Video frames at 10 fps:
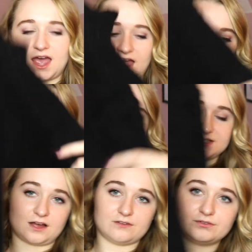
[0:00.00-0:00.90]
Um,
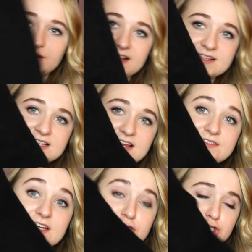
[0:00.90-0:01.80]
it's got full length
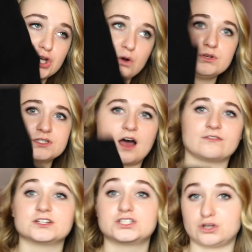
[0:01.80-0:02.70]
sleeves. It is so
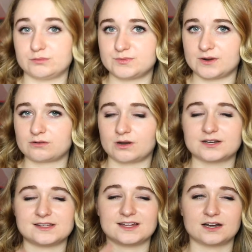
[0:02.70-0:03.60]
soft. It's so much better
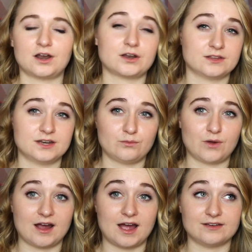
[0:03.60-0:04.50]
quality than a lot of the
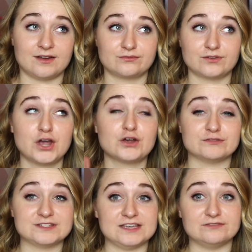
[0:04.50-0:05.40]
knitwear I have
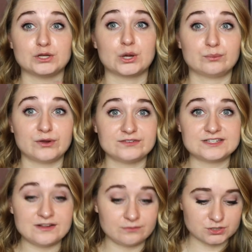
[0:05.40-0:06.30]
received
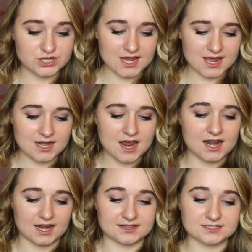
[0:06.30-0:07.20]
previously from Shein.
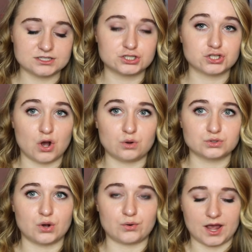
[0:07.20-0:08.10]
Like this is so,
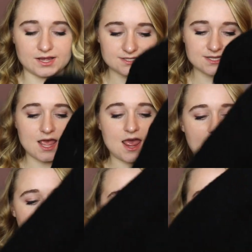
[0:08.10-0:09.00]
so nice.
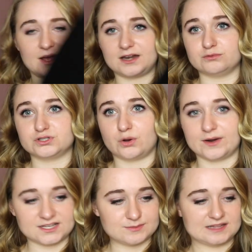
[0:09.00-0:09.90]
Um, and it was so
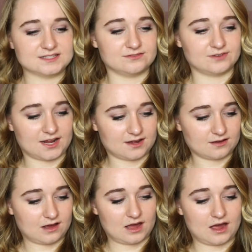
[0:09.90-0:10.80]
inexpensive. Like
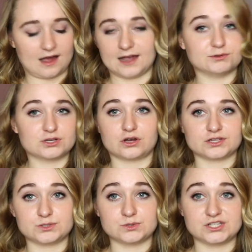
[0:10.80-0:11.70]
I would have
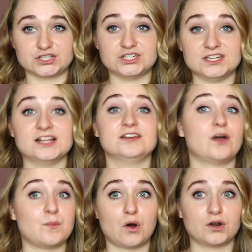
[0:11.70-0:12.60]
thought this was such a deal if
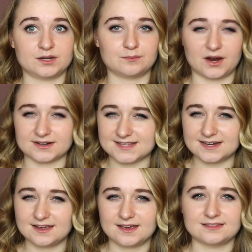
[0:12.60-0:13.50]
I bought it in
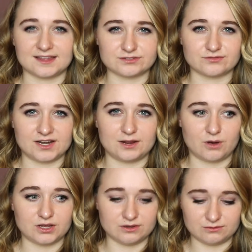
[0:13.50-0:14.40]
person. That's really
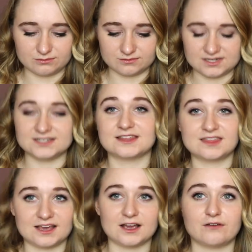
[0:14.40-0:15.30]
what you need to
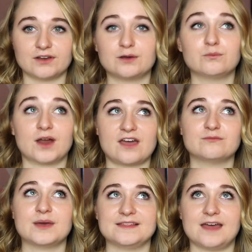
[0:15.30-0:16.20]
think of. Like, would I
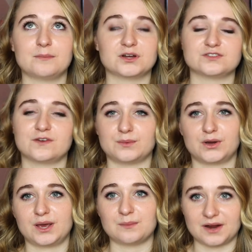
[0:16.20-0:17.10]
have paid that much if I
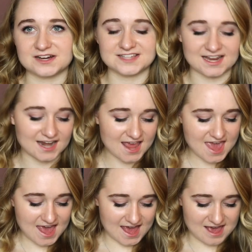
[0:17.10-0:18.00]
bought it in person?
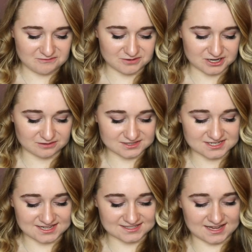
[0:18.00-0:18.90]
And um, when it comes
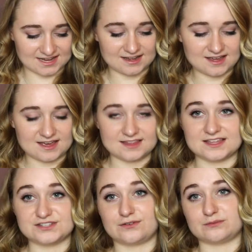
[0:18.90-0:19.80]
to things like
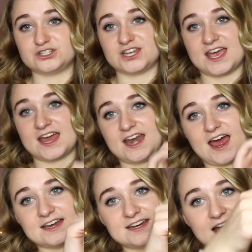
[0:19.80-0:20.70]
this from Shein.
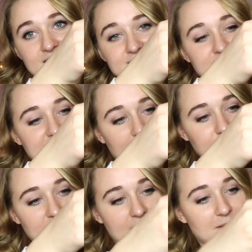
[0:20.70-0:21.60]
And it has a
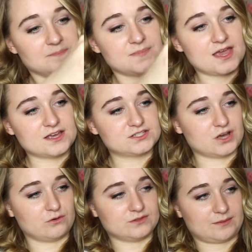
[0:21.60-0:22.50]
stepped hem,
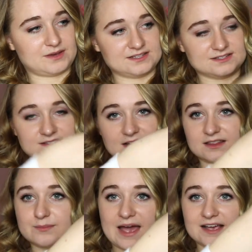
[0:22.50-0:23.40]
so that means
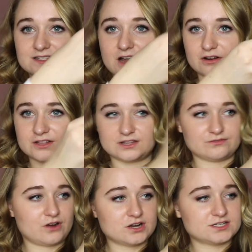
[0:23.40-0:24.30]
like the back is longer than the
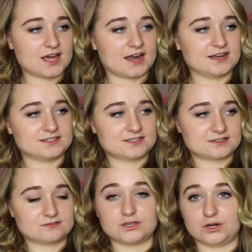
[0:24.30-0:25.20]
front and it's,
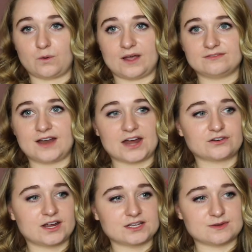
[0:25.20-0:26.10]
you know, quite
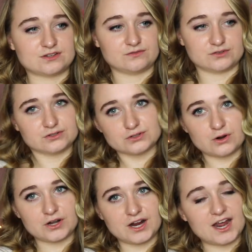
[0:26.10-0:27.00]
flattering, especially if you're
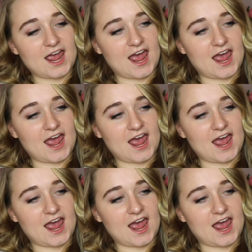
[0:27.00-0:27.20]
shorter.